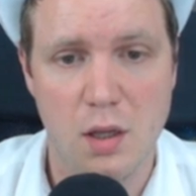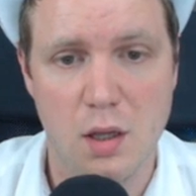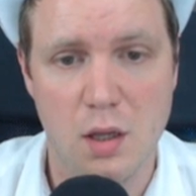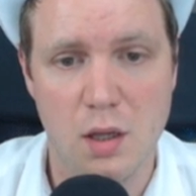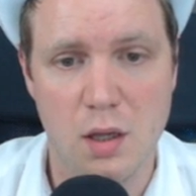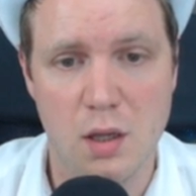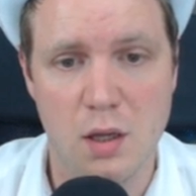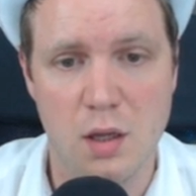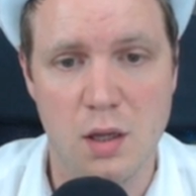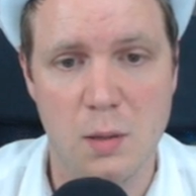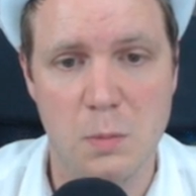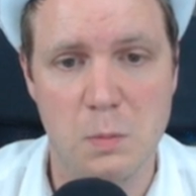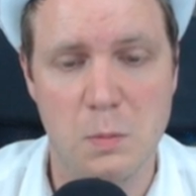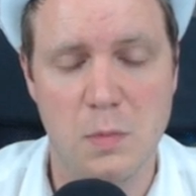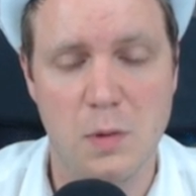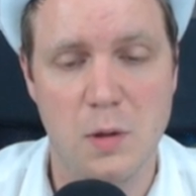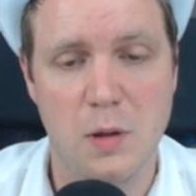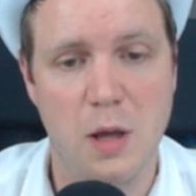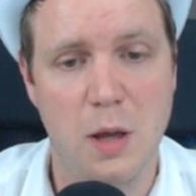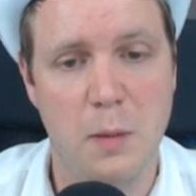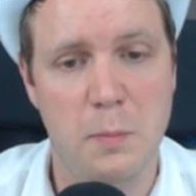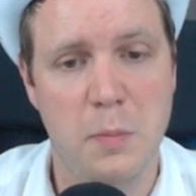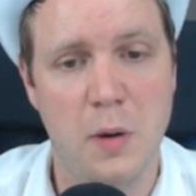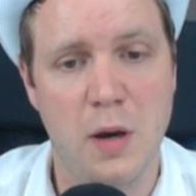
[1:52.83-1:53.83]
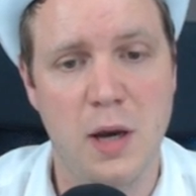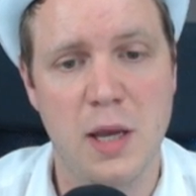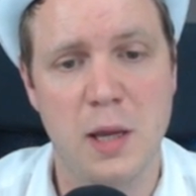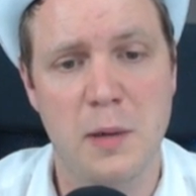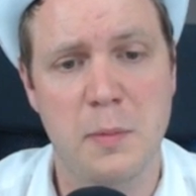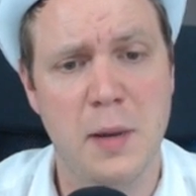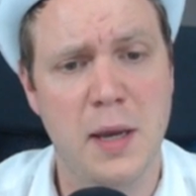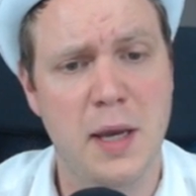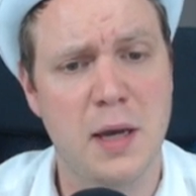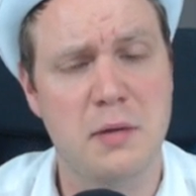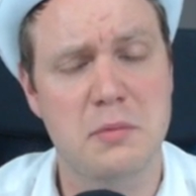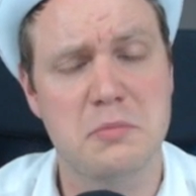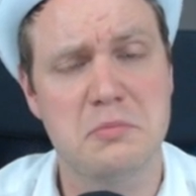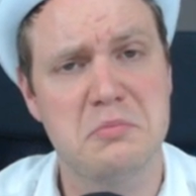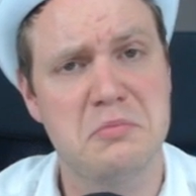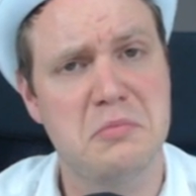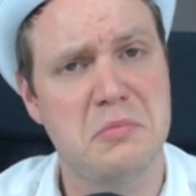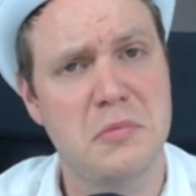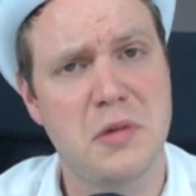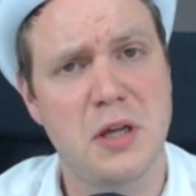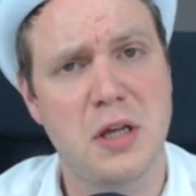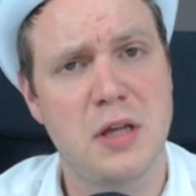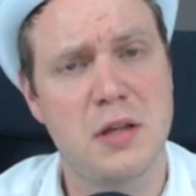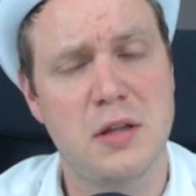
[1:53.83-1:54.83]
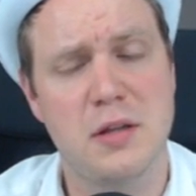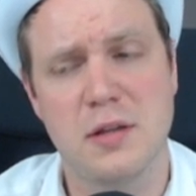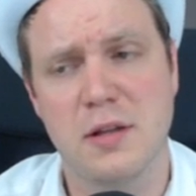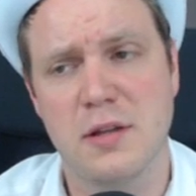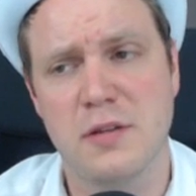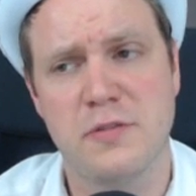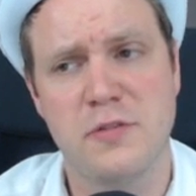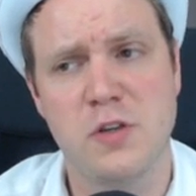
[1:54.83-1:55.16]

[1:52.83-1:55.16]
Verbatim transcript: um, by about a